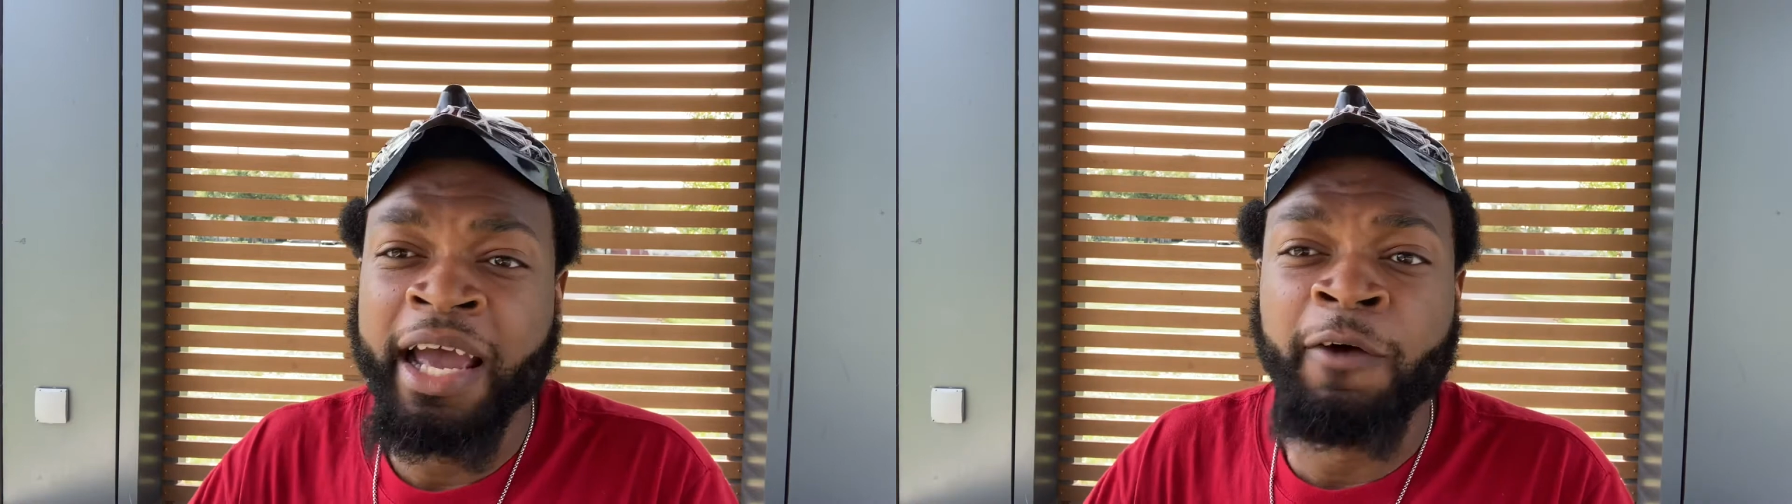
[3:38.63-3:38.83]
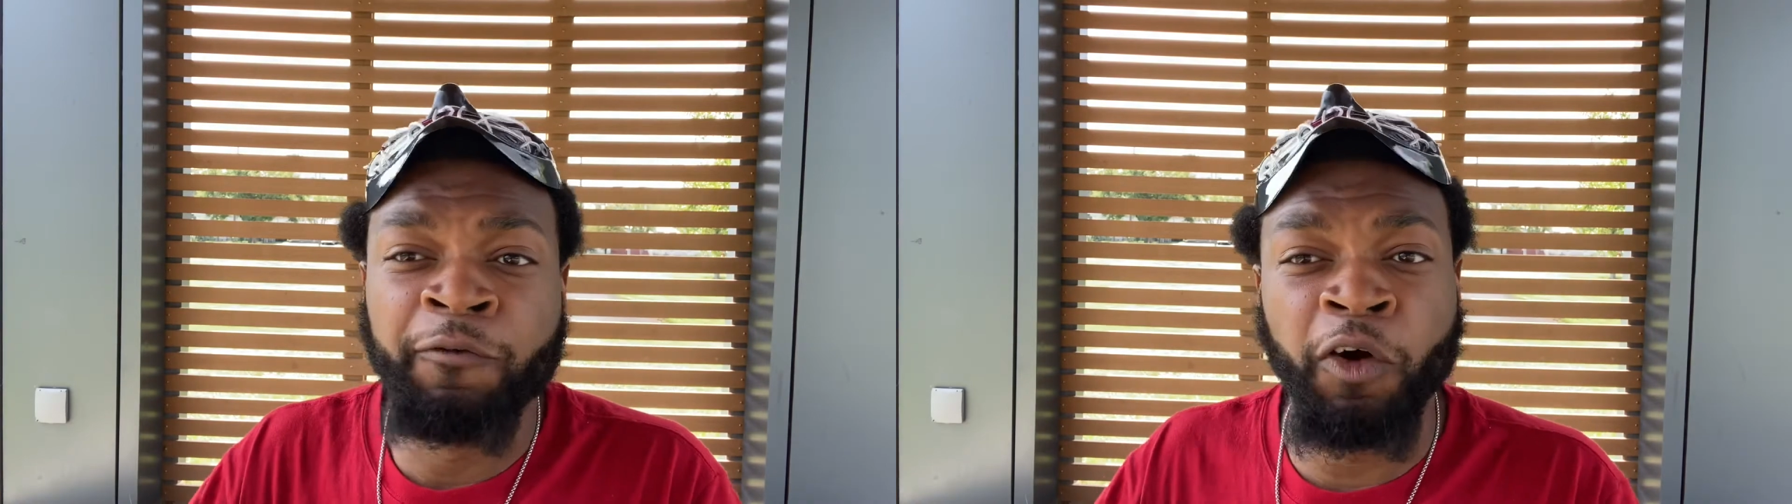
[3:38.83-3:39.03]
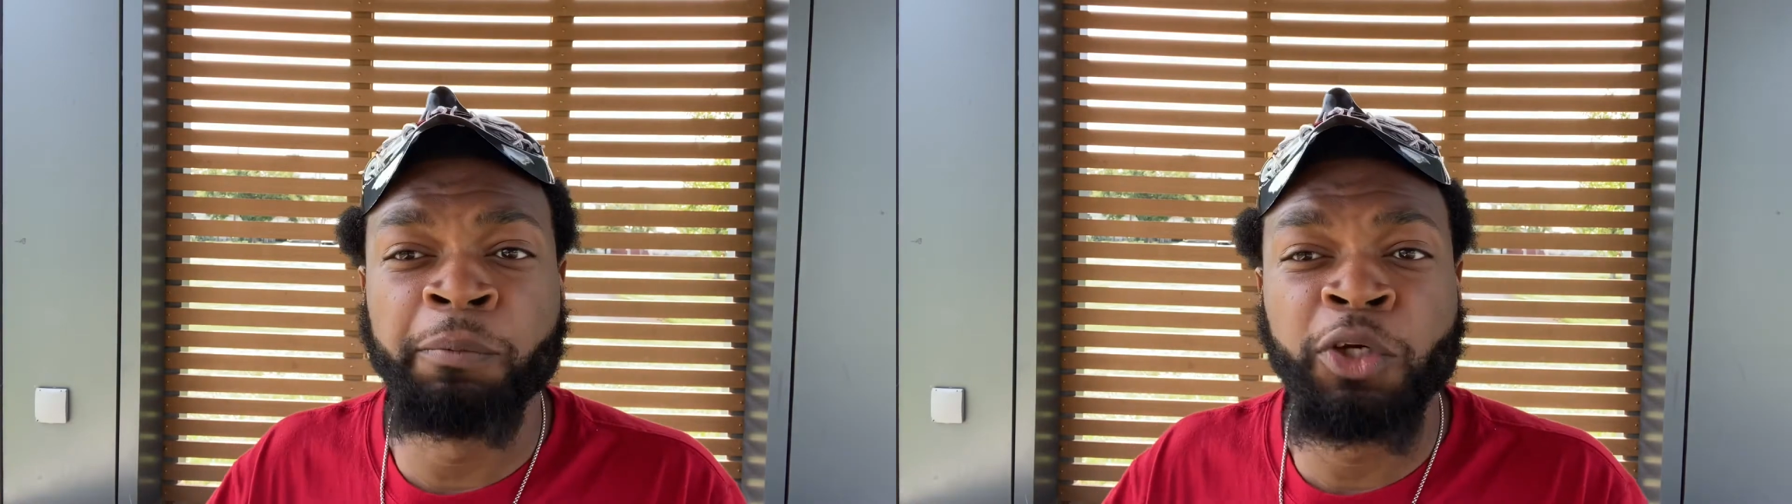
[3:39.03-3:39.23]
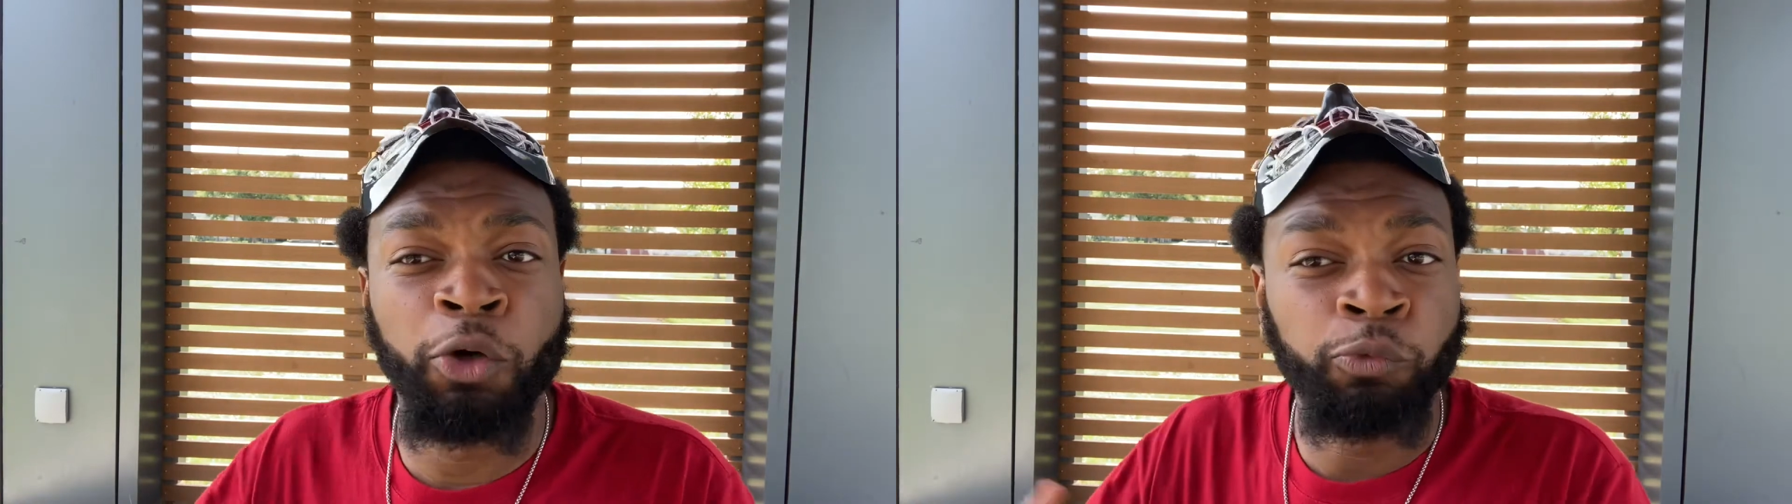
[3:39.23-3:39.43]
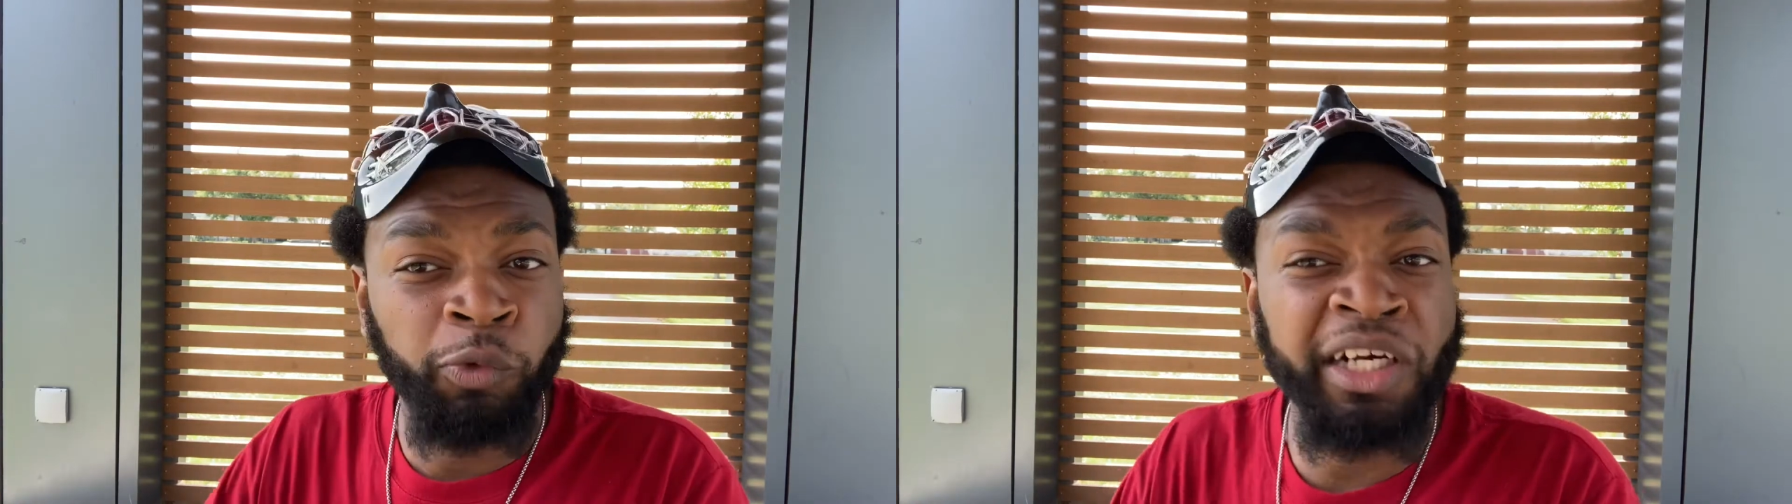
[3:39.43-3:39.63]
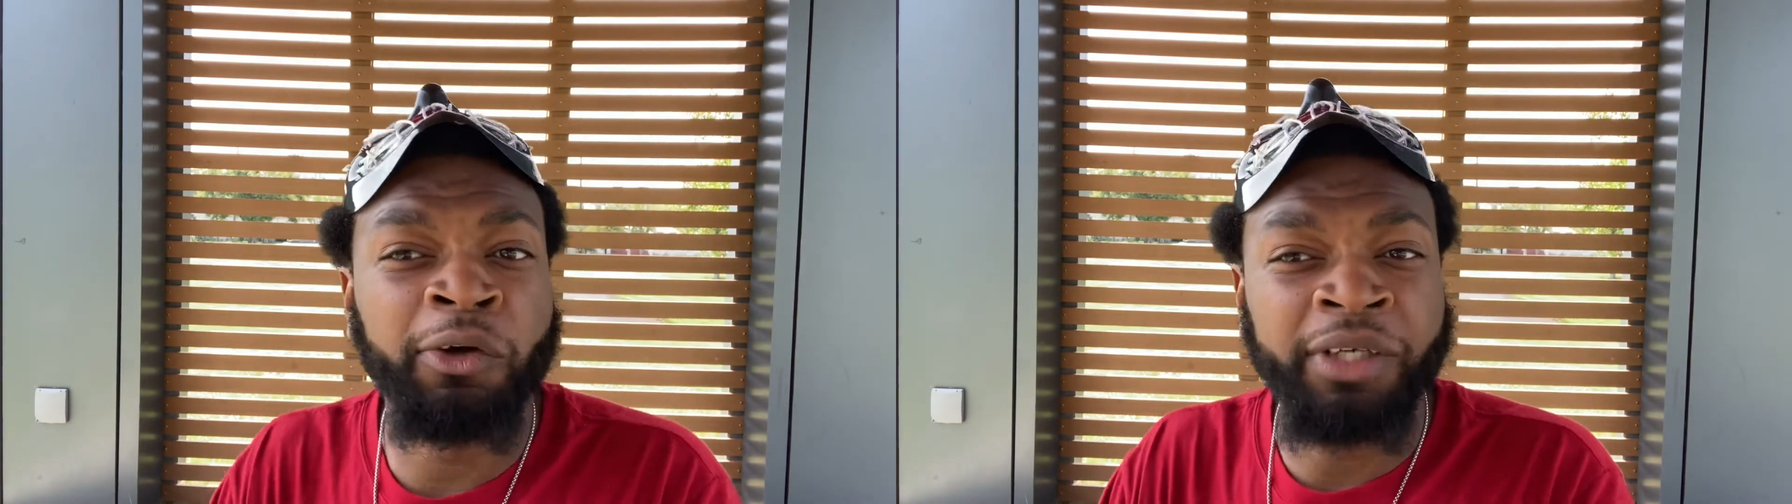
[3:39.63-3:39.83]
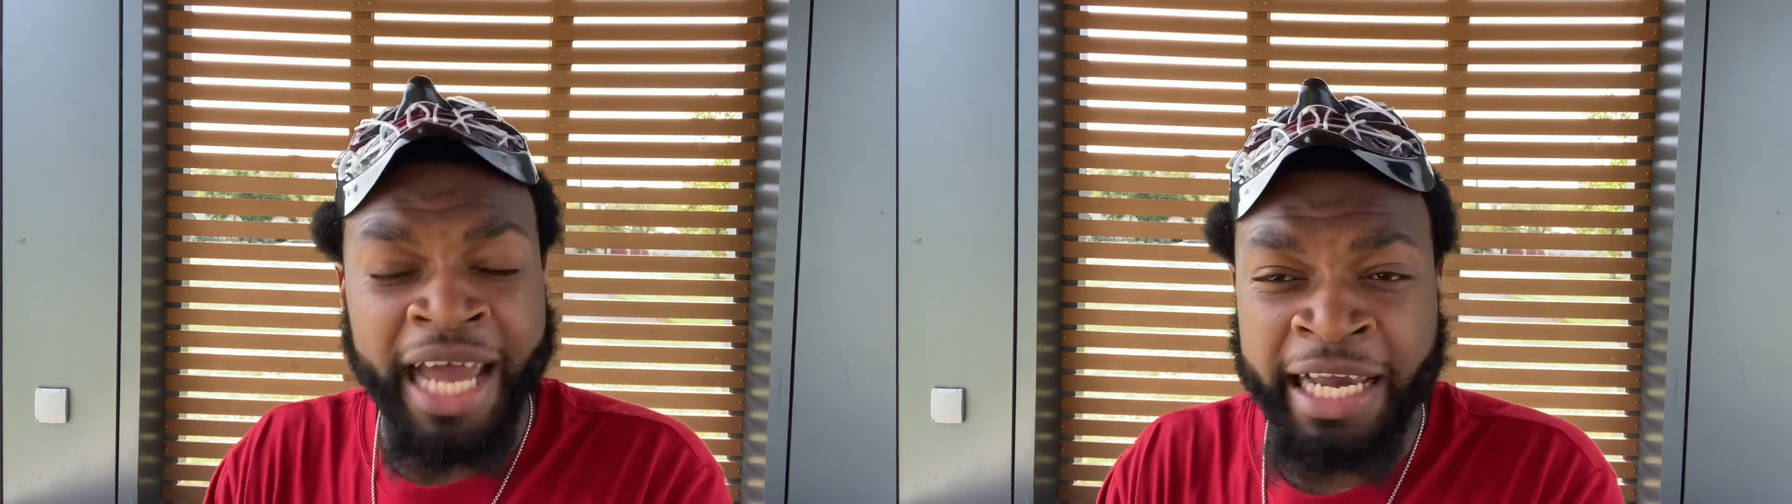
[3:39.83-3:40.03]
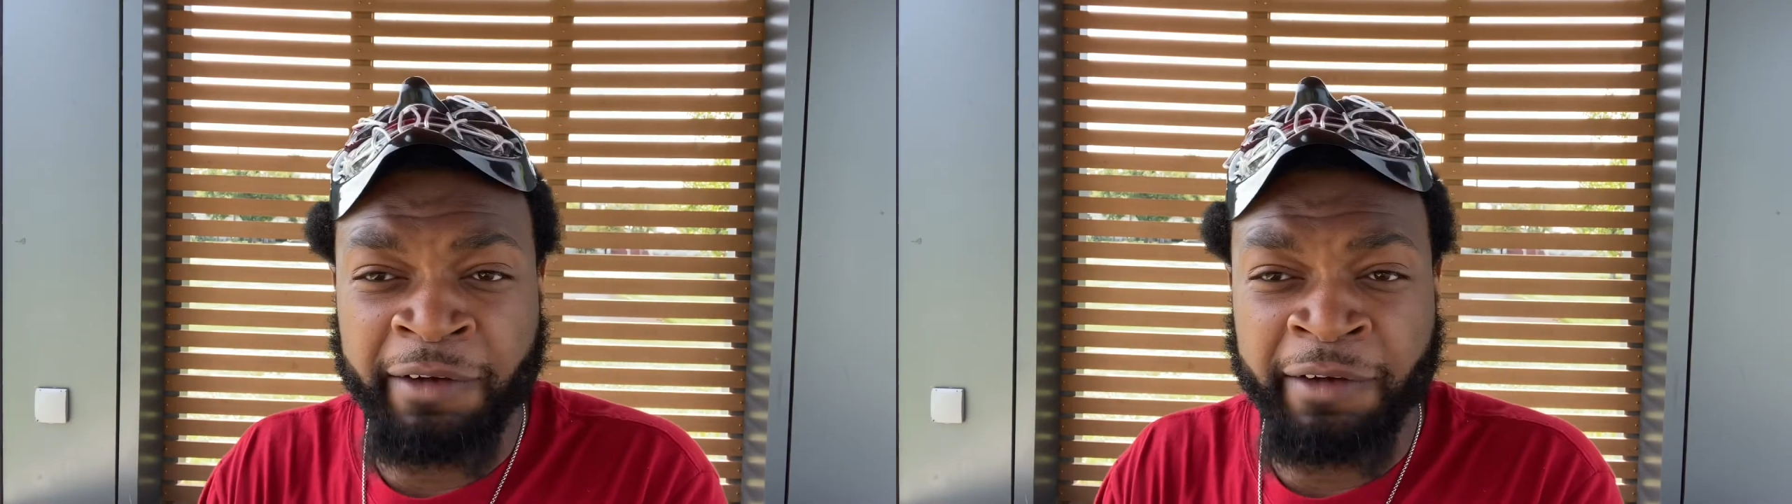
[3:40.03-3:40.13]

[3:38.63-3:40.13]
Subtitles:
from your real life